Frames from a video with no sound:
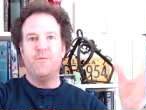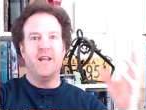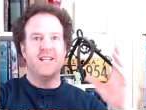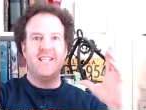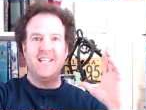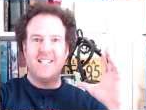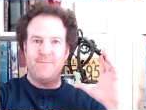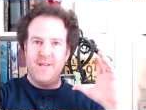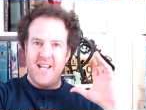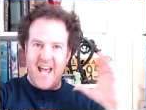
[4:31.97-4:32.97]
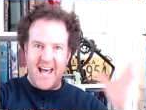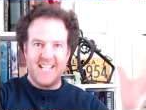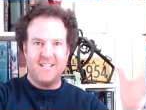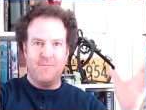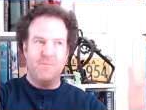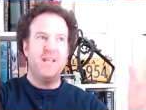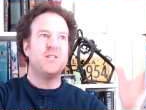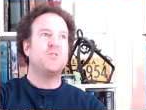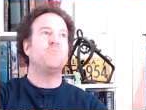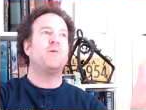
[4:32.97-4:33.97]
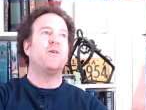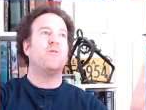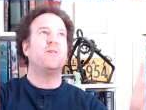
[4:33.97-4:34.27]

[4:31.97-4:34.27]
because he is being asked to be a superhero.